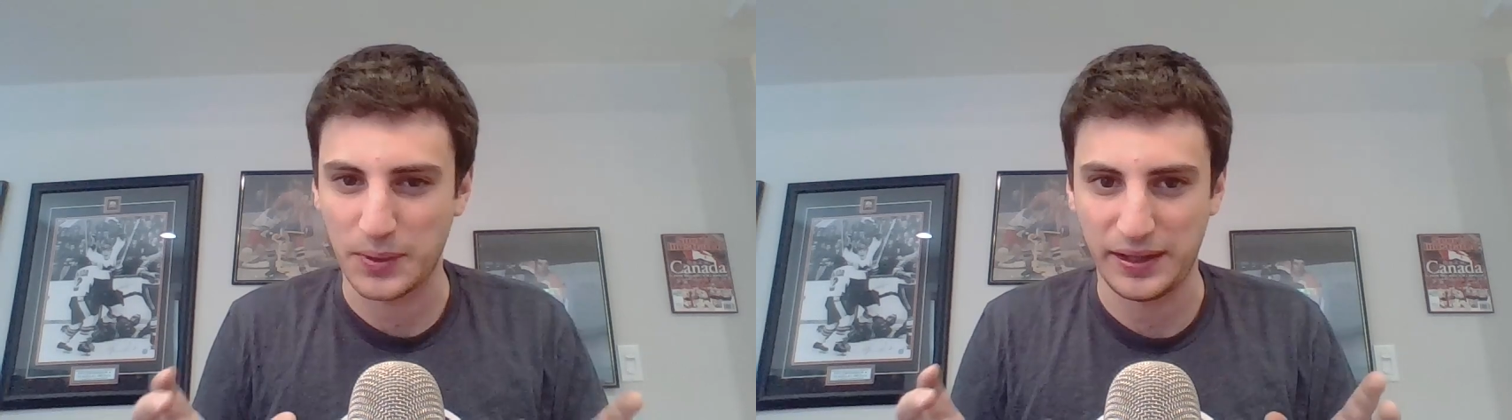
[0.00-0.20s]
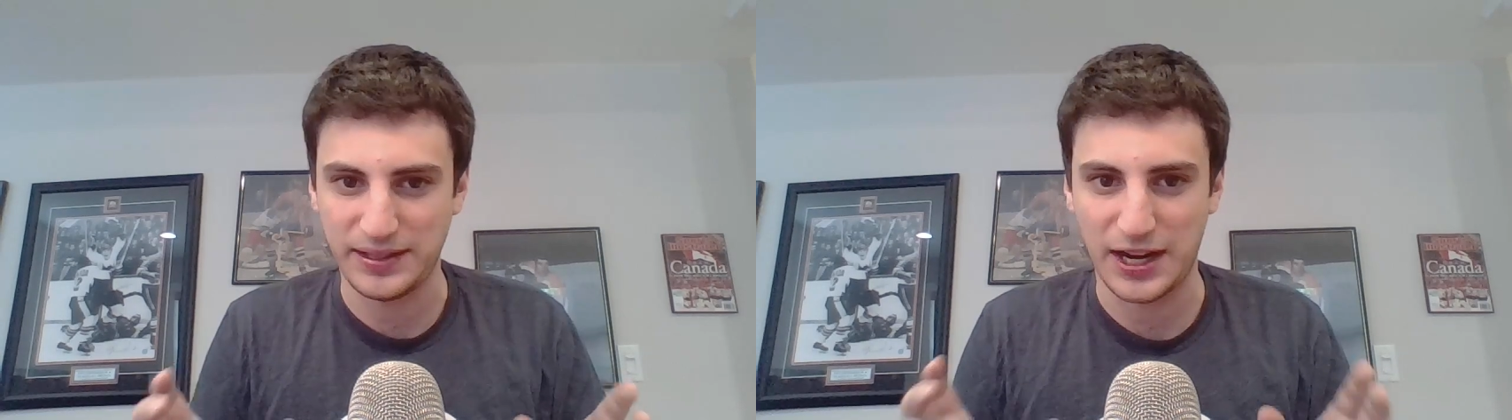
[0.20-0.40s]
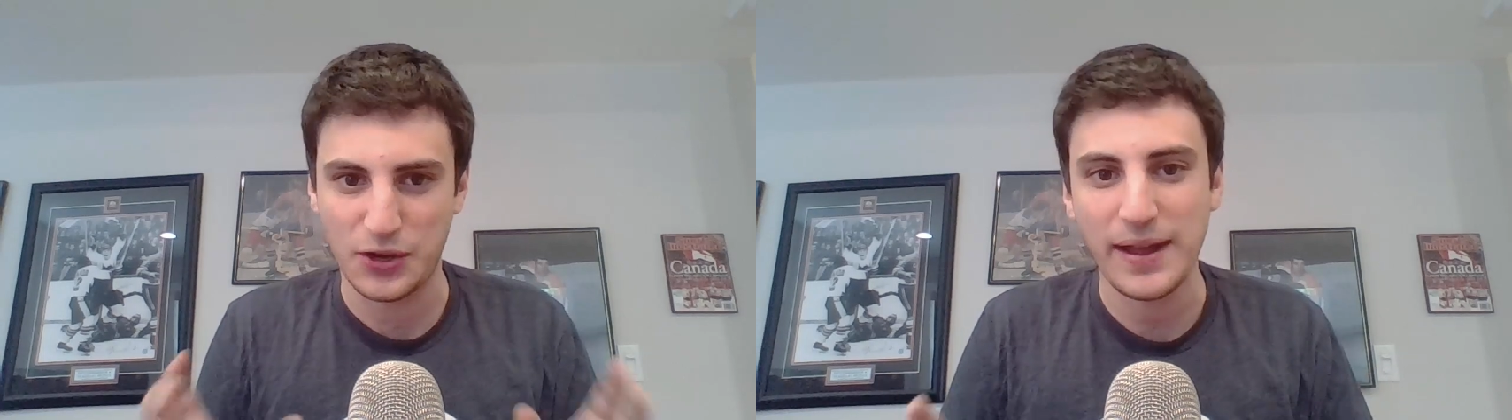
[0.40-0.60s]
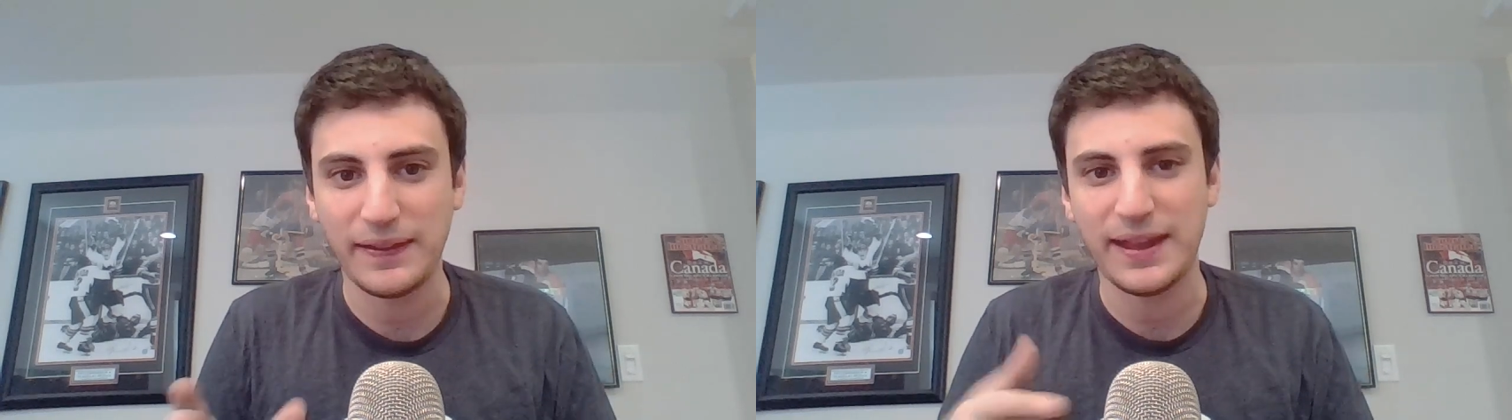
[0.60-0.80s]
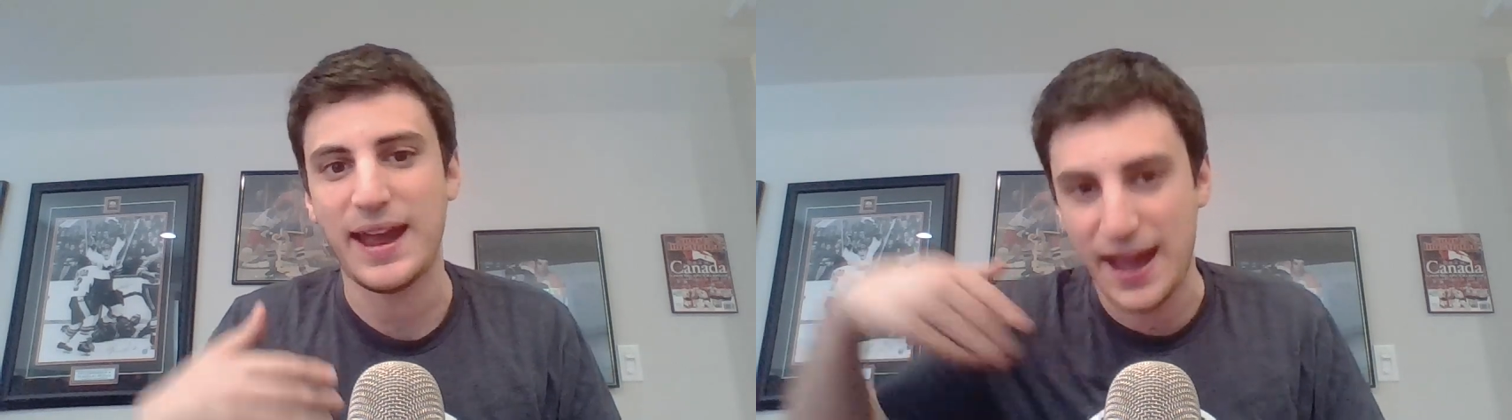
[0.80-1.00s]
really done
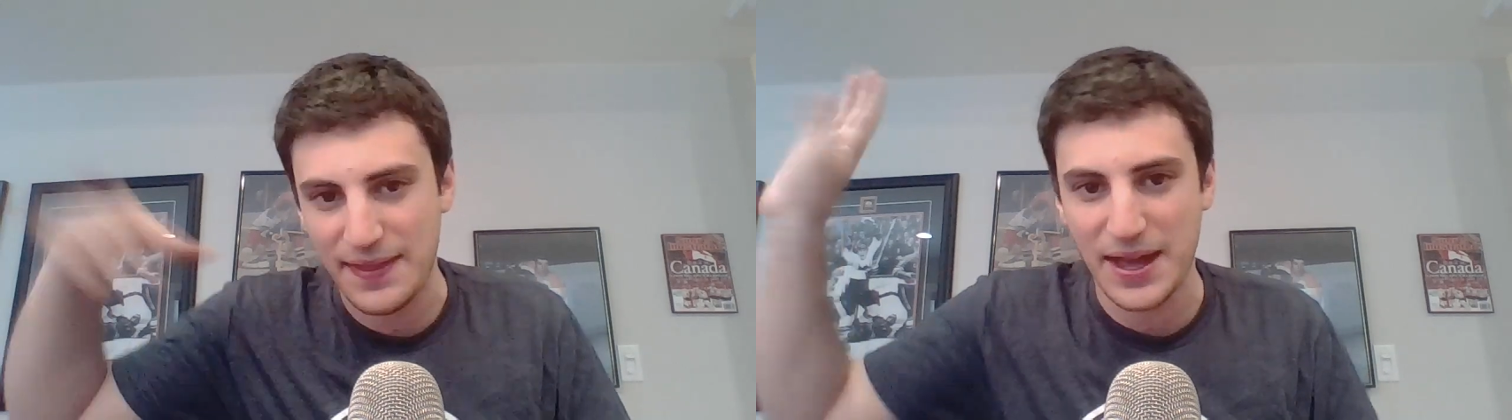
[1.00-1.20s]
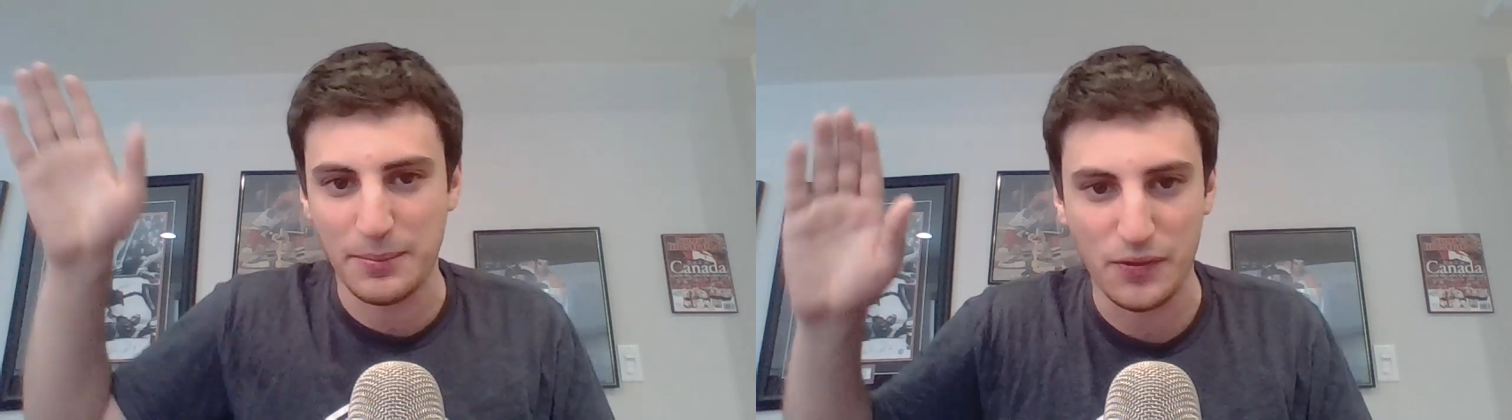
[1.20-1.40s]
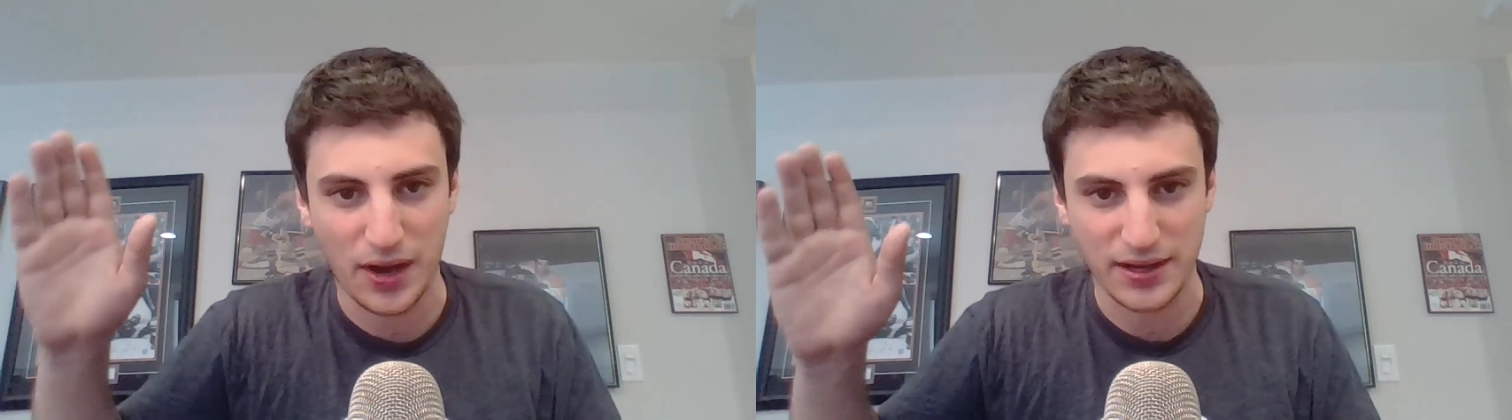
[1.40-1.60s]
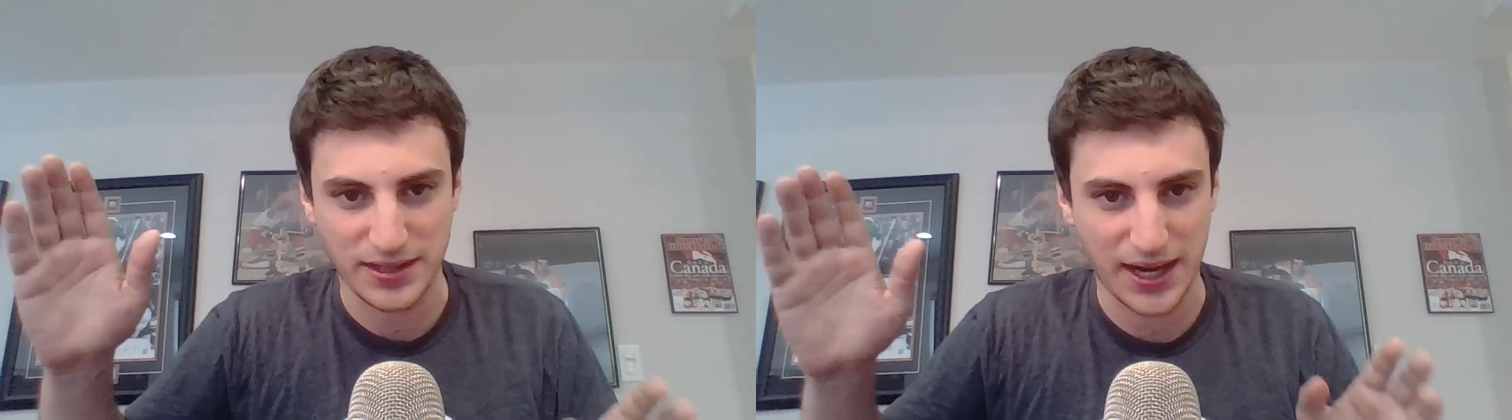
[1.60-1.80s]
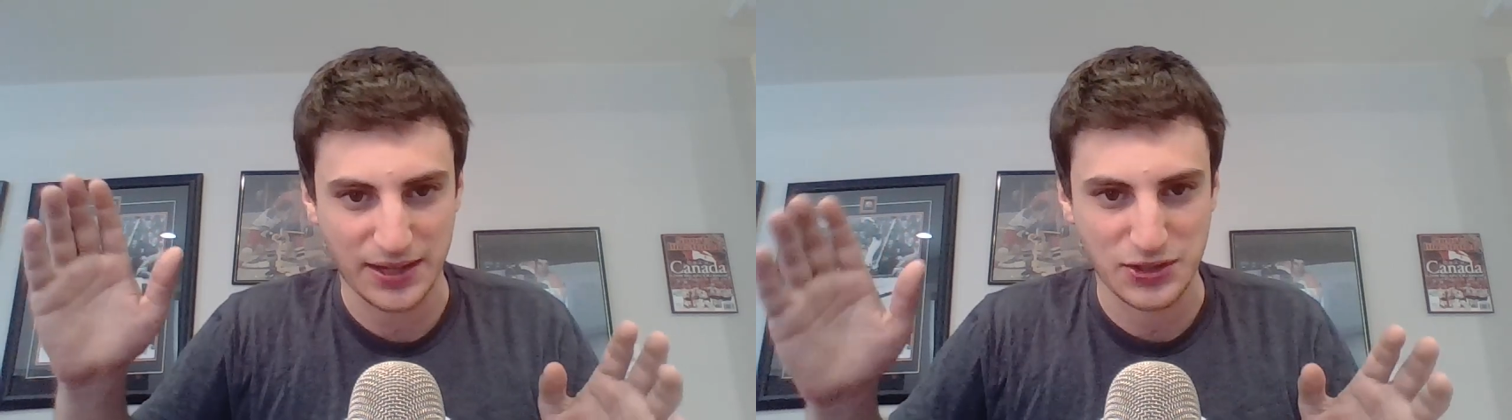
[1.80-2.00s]
greatly, and then move on to
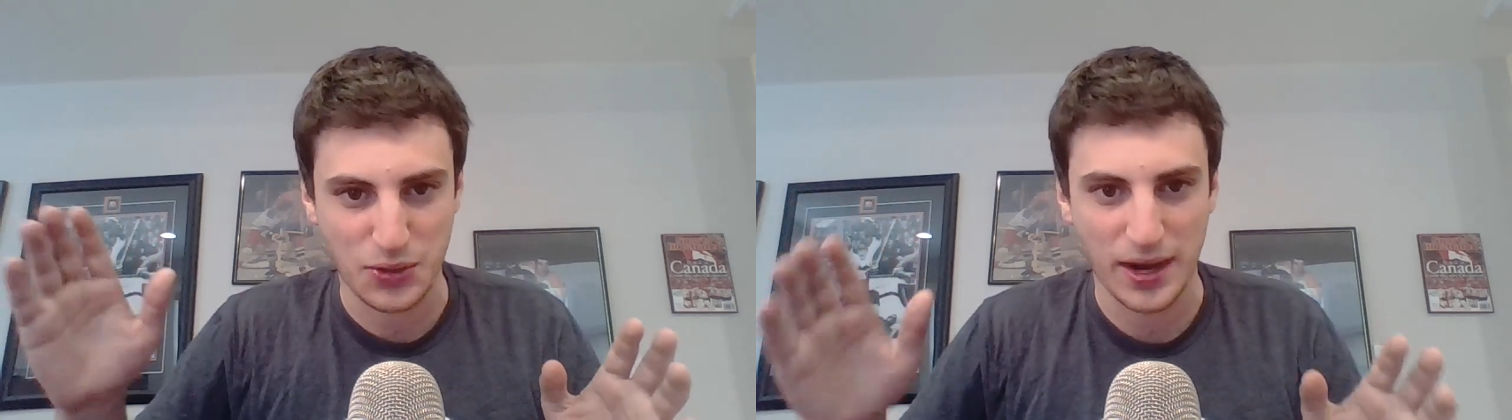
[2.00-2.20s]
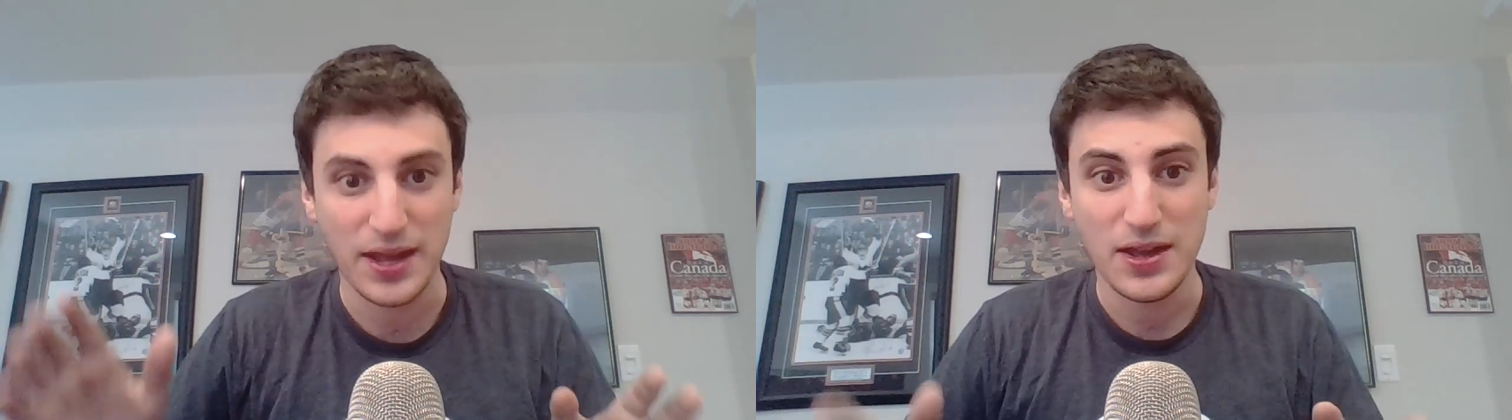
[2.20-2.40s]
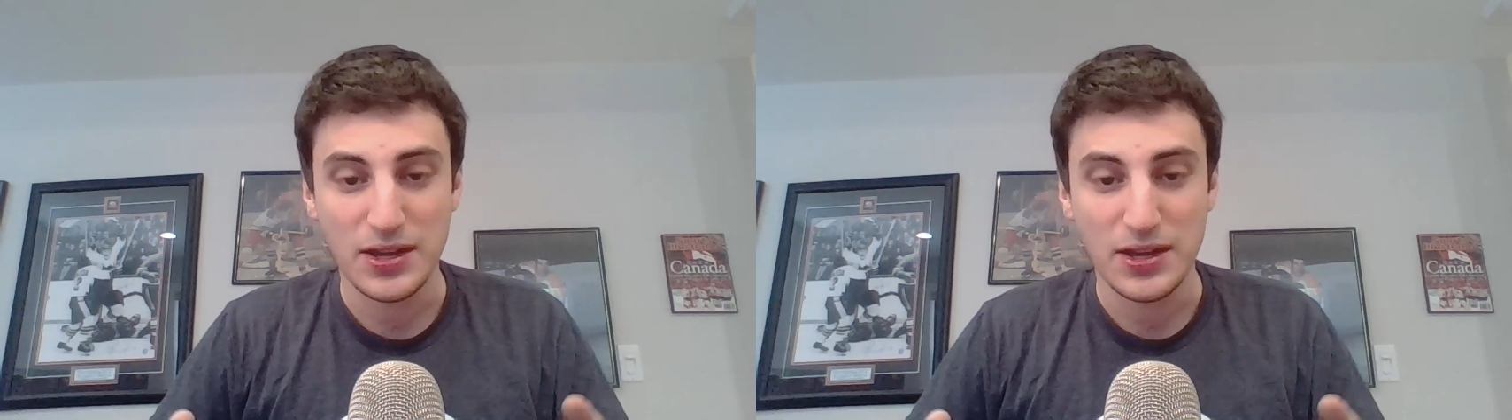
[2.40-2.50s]
the next story.